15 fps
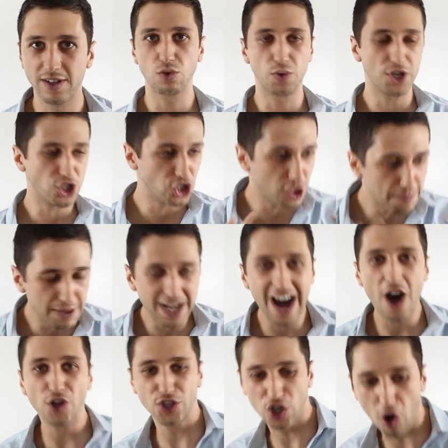We're shipping
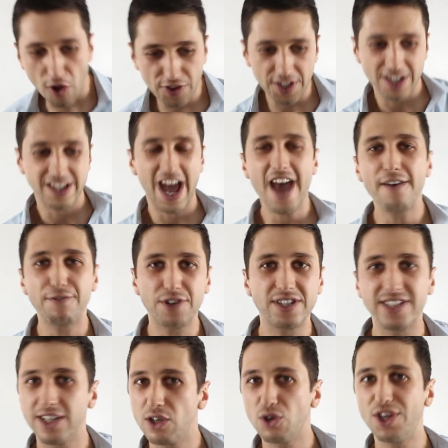out content every
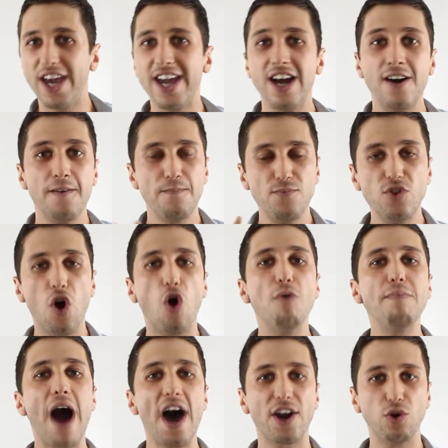single day, no
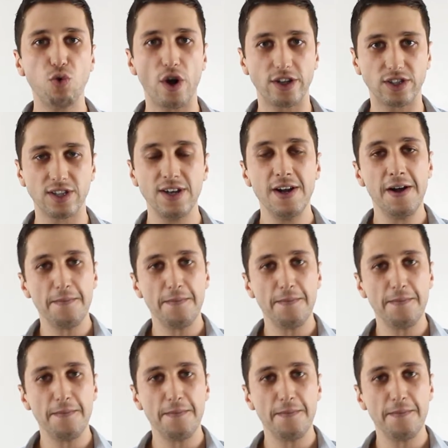matter what.